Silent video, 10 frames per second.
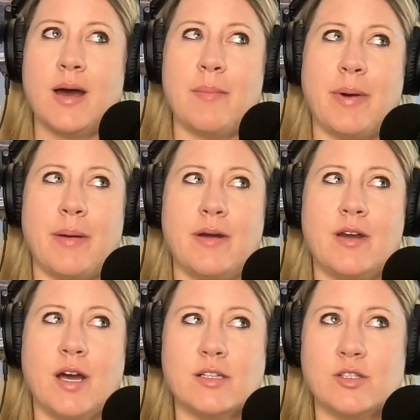But
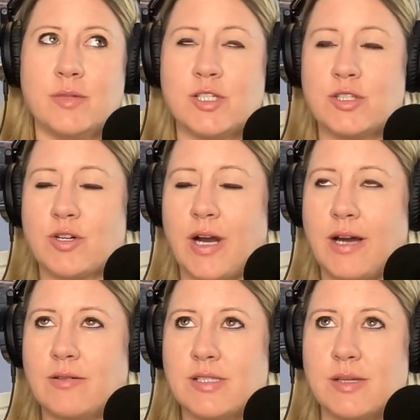not so much the
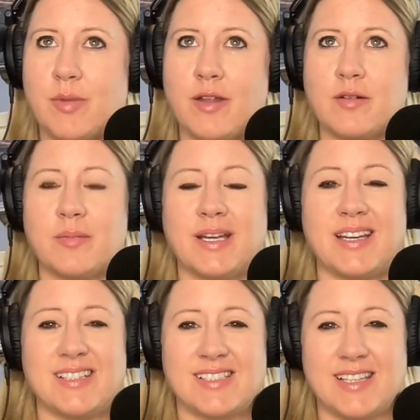crowds that bother me
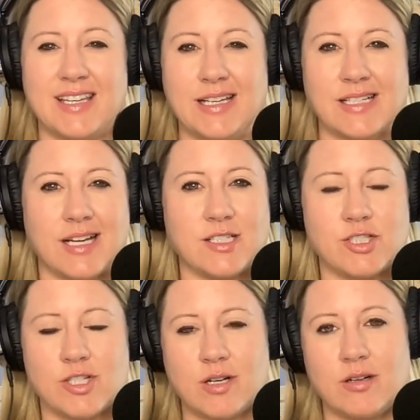is the heat. I
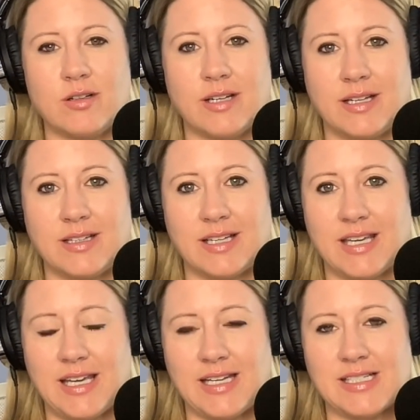struggle in the
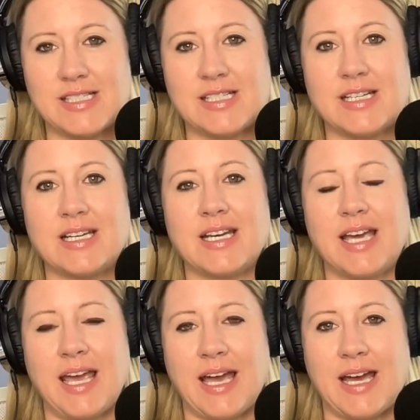heat
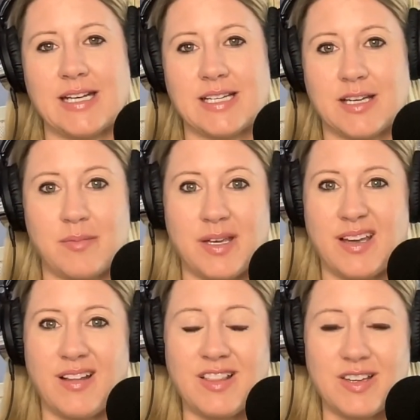and it can be
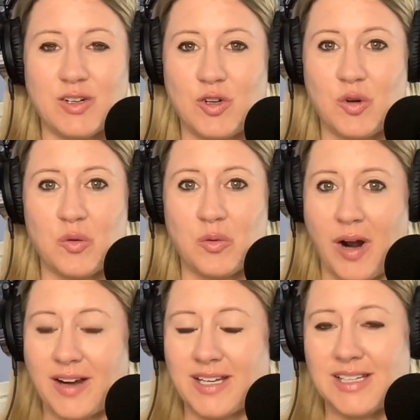a little
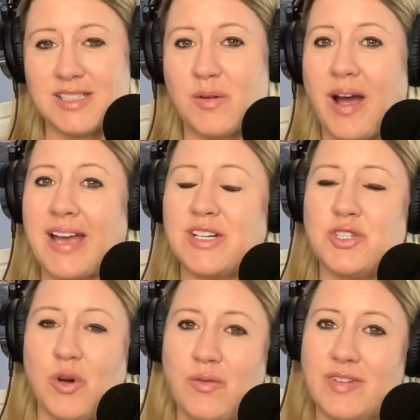rocky. So I
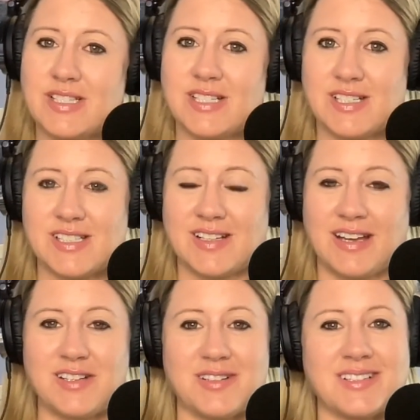don't visit
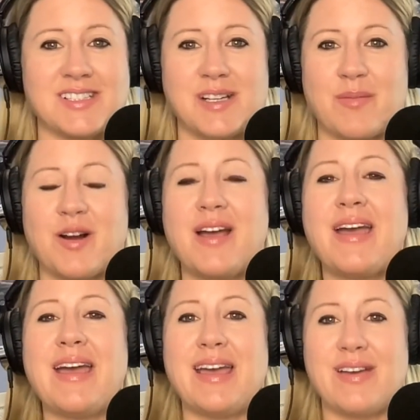Disneyland during the summer
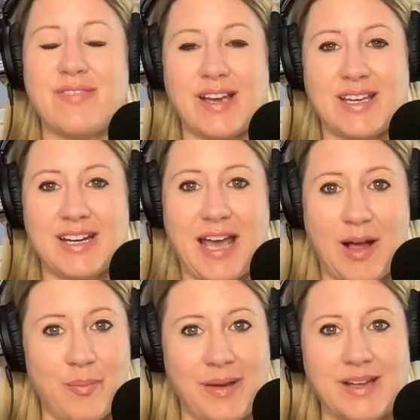if I can
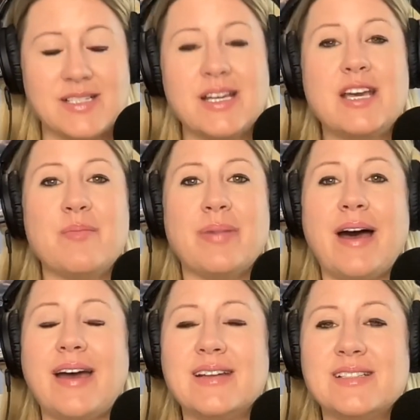help it.
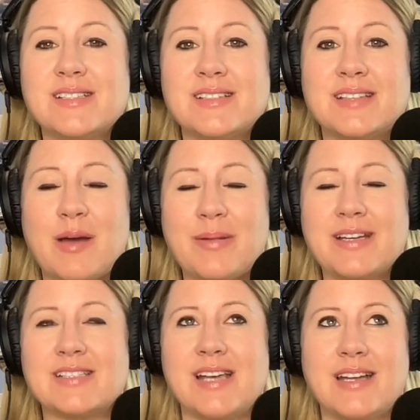But that
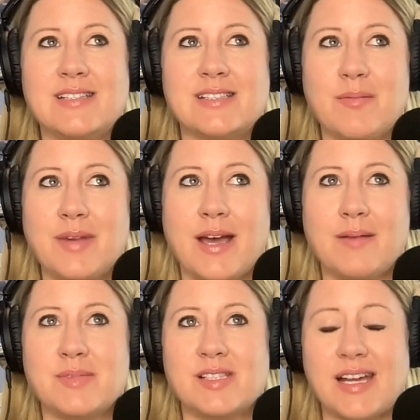being said,
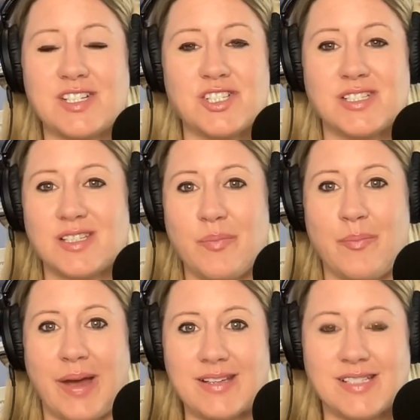sometimes that's just the
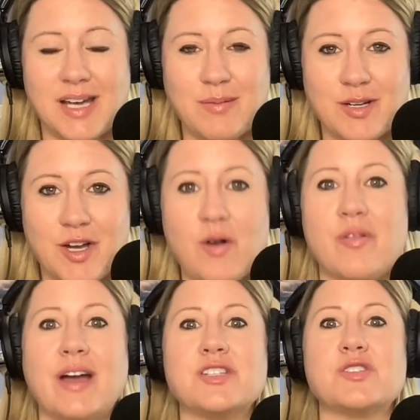best time to go.
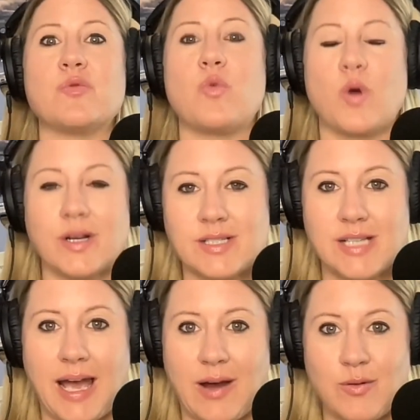That just works
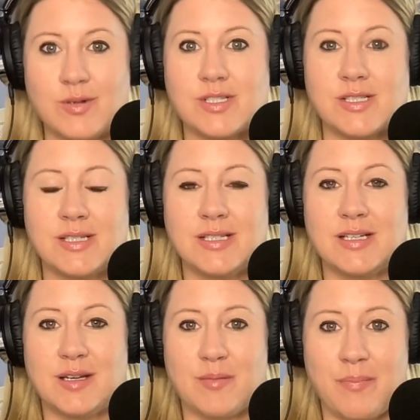out
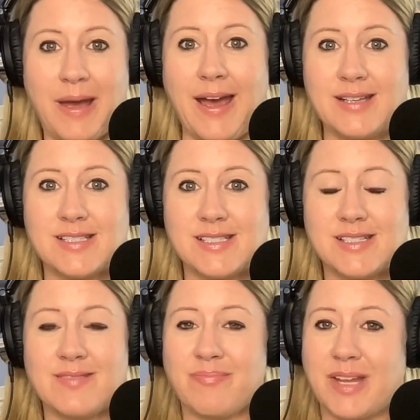best.
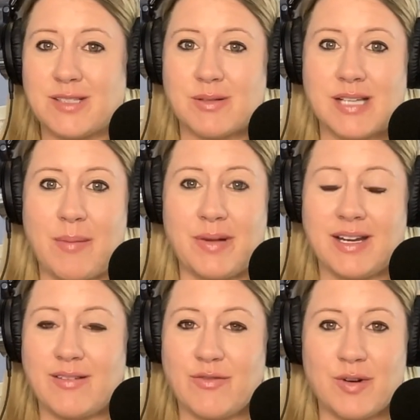That's what's
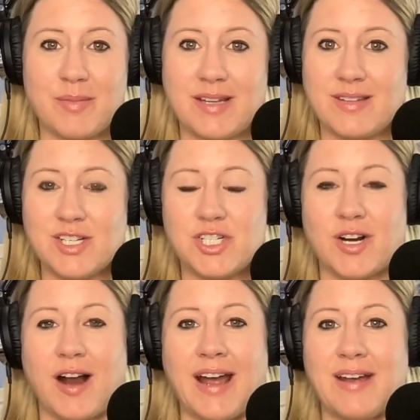happening for me this
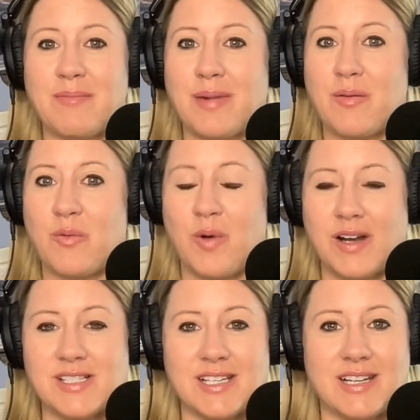year. I
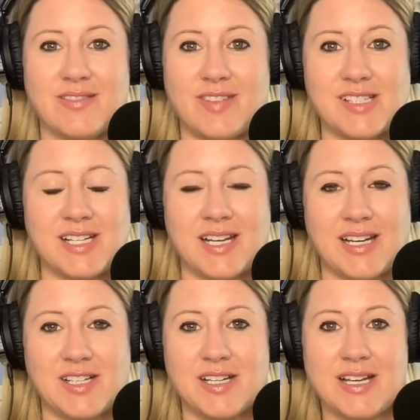want to get a visit
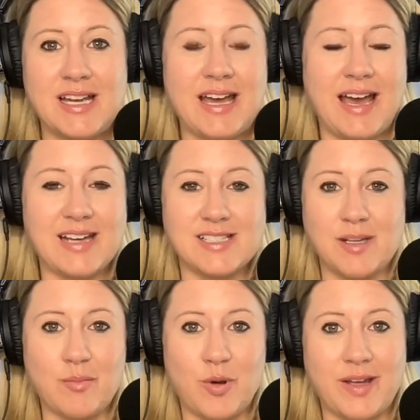in at
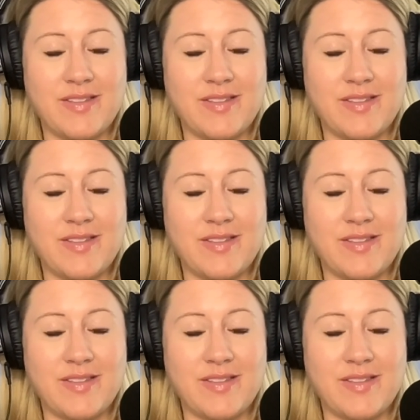some point